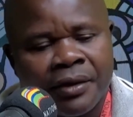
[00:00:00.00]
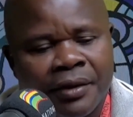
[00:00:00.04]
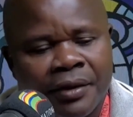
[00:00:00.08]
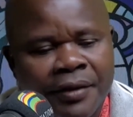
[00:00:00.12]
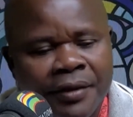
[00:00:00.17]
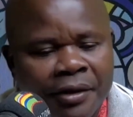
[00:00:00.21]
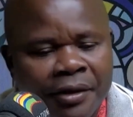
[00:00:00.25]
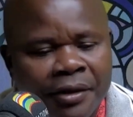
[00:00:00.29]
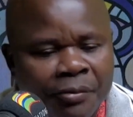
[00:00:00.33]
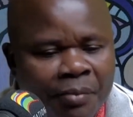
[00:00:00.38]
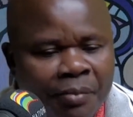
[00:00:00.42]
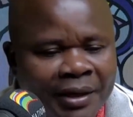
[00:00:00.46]

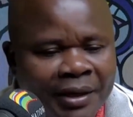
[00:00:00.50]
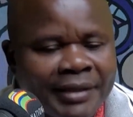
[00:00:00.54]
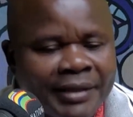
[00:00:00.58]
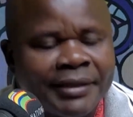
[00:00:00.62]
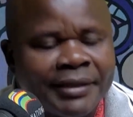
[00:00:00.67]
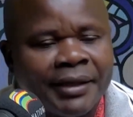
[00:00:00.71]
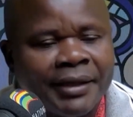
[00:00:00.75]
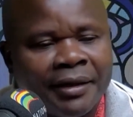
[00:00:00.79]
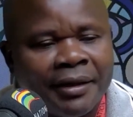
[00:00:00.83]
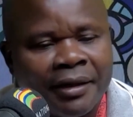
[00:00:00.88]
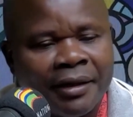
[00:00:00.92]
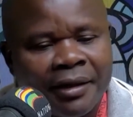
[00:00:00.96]
they are
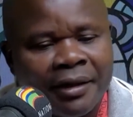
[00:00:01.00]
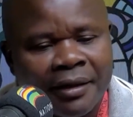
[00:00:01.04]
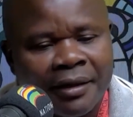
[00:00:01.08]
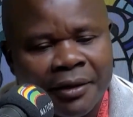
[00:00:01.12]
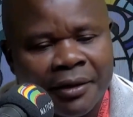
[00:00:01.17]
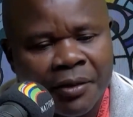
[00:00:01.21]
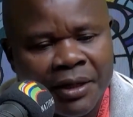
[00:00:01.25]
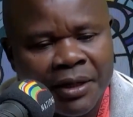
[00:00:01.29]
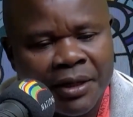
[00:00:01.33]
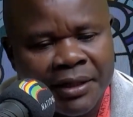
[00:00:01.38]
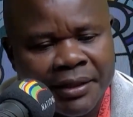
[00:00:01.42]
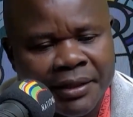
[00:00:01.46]
placed under the
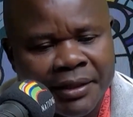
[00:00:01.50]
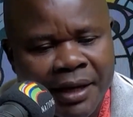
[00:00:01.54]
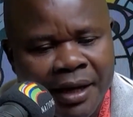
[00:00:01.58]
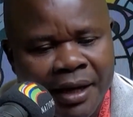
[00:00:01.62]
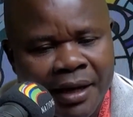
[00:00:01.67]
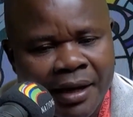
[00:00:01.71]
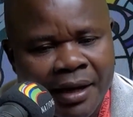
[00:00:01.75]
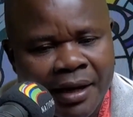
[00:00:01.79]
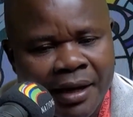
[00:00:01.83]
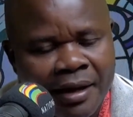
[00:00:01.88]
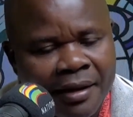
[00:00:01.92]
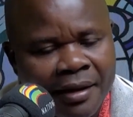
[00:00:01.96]

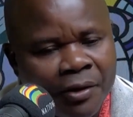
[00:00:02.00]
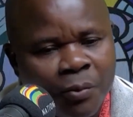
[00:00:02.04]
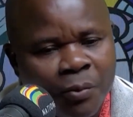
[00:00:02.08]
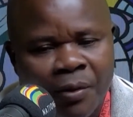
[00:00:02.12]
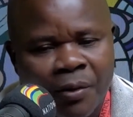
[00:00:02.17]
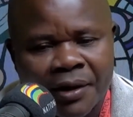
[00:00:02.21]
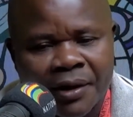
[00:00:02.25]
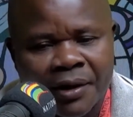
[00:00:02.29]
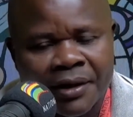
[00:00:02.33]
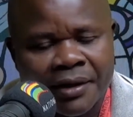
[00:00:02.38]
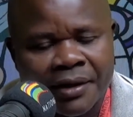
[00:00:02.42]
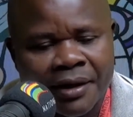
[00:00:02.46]
regulator and they
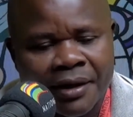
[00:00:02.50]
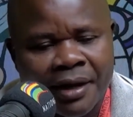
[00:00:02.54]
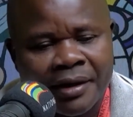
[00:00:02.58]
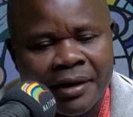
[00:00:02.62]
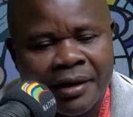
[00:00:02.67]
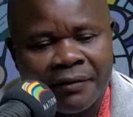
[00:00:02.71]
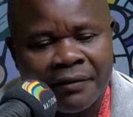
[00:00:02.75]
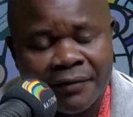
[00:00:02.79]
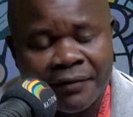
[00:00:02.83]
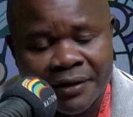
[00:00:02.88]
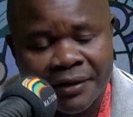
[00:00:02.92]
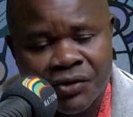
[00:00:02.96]
operate
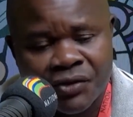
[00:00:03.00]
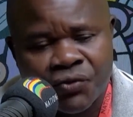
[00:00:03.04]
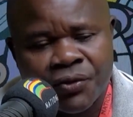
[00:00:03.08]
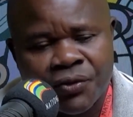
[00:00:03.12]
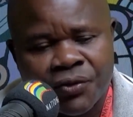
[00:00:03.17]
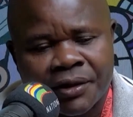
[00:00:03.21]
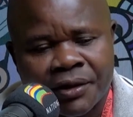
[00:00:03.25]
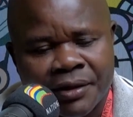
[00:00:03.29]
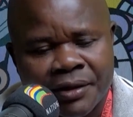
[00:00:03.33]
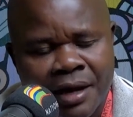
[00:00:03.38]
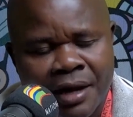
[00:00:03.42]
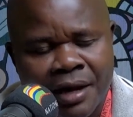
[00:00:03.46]
under very
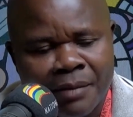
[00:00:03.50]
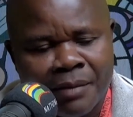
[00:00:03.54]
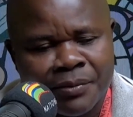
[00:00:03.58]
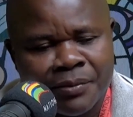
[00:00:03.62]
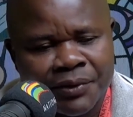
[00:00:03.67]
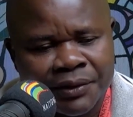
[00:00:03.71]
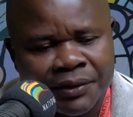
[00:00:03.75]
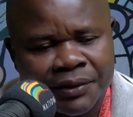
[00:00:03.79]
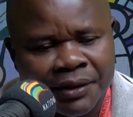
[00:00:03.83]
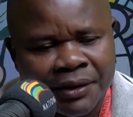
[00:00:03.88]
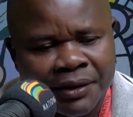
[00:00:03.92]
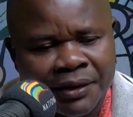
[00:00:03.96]
strict
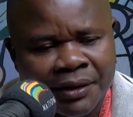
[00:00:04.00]
terms.